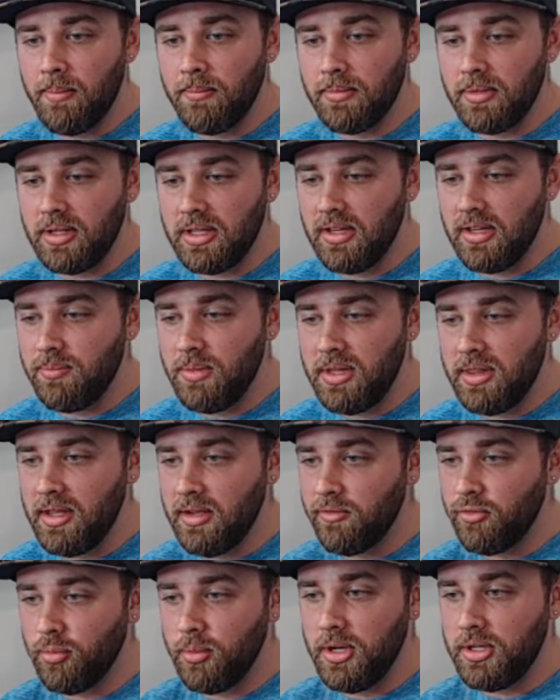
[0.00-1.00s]
give me the
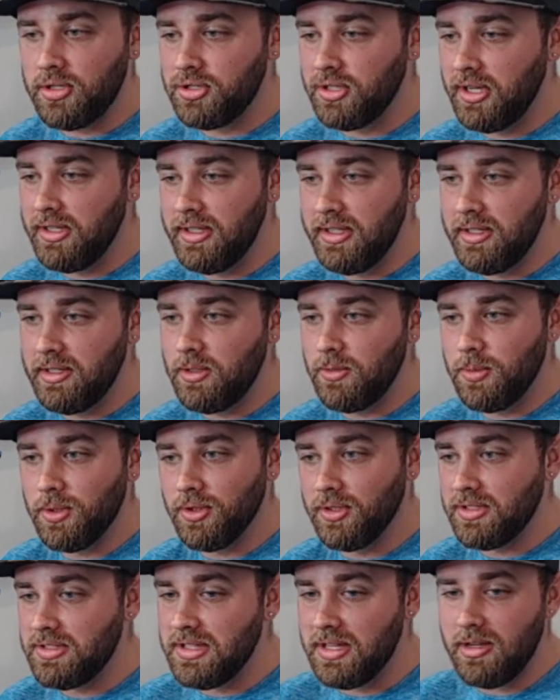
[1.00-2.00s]
information I needed to be able
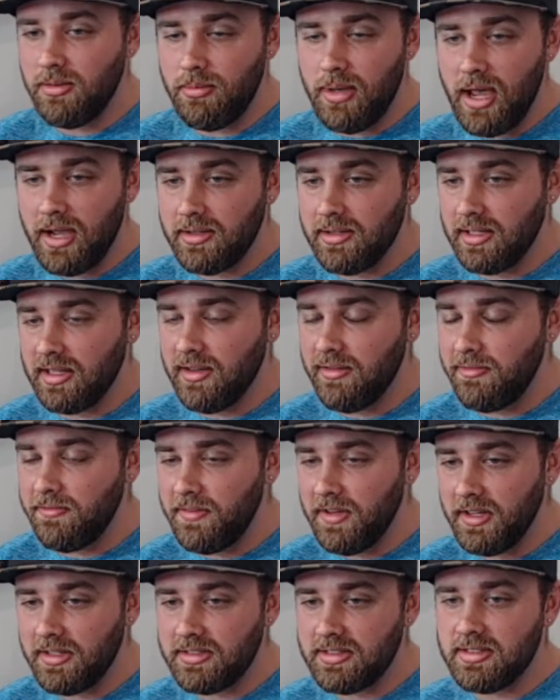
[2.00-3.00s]
to send it back to get
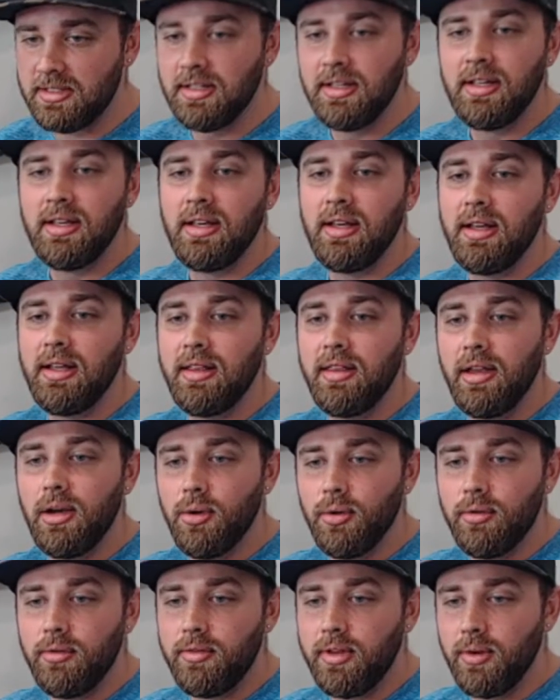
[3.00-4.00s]
fixed. They
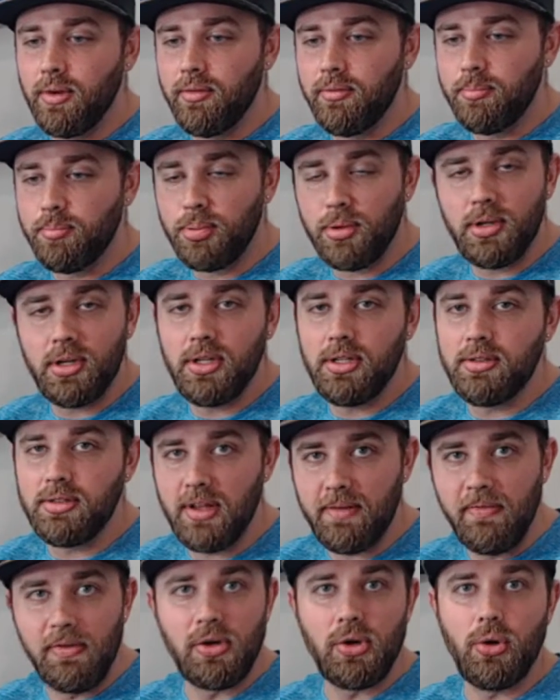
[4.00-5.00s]
were pretty
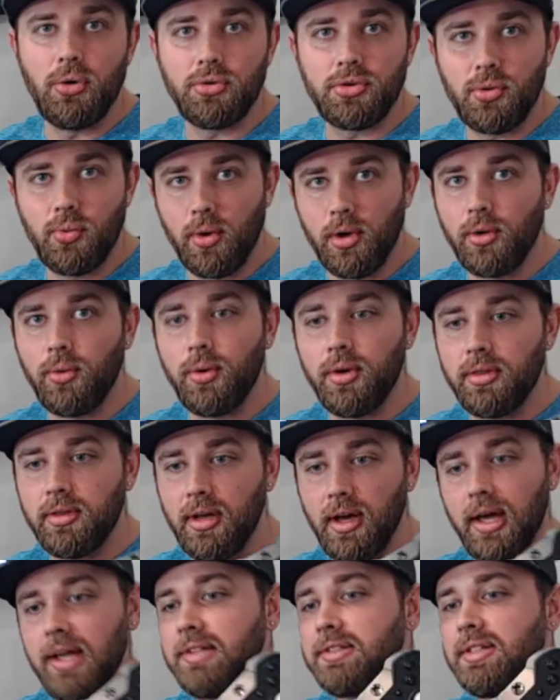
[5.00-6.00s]
difficult to work with,
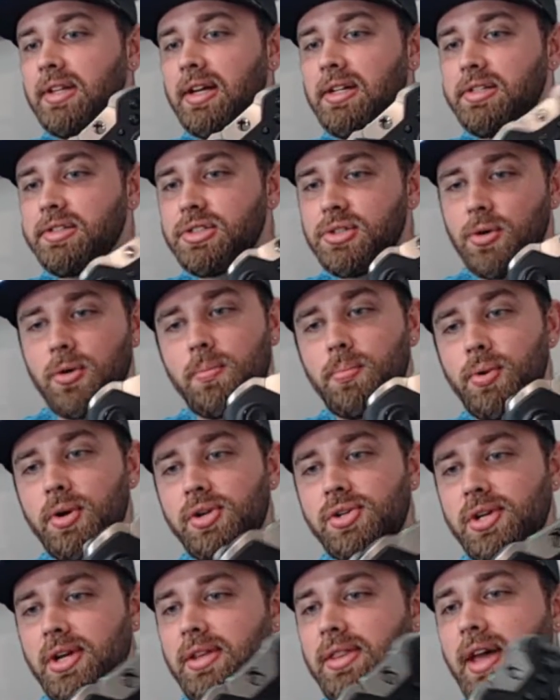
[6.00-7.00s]
guys, and I just don't
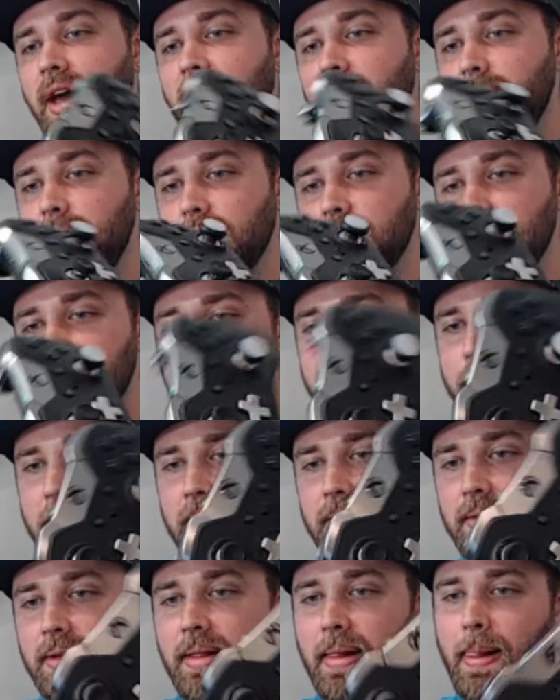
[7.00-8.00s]
appreciate that. If you're going to
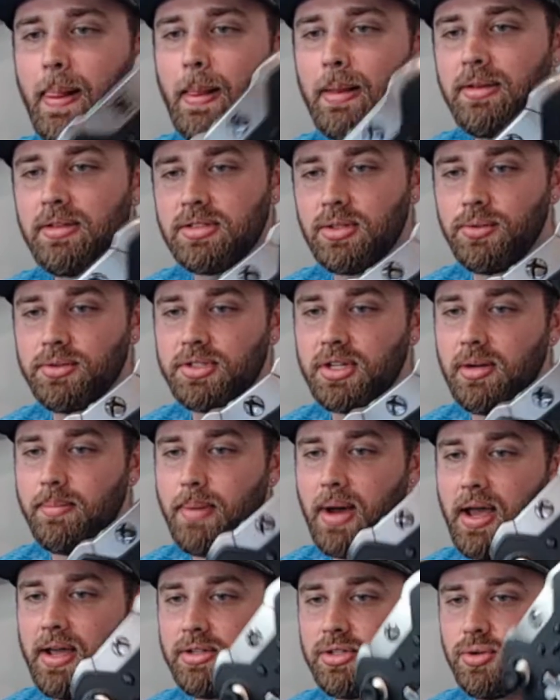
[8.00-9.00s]
spend, someone's going to
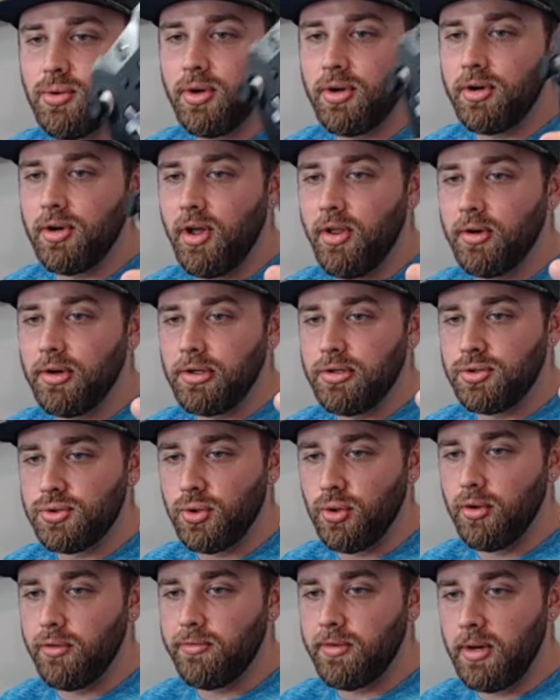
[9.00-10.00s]
buy a $200
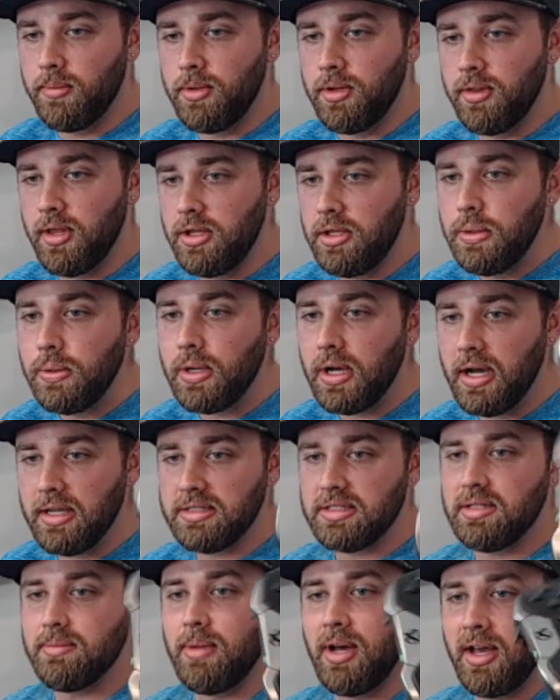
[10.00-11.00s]
controller from you that you
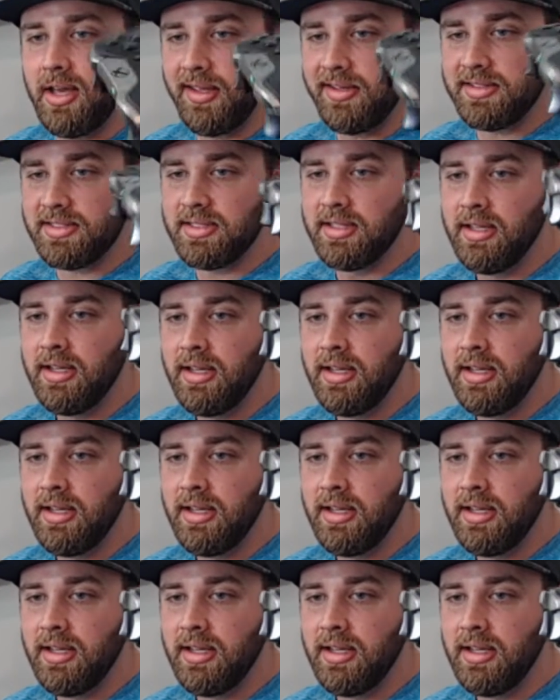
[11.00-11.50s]
customize,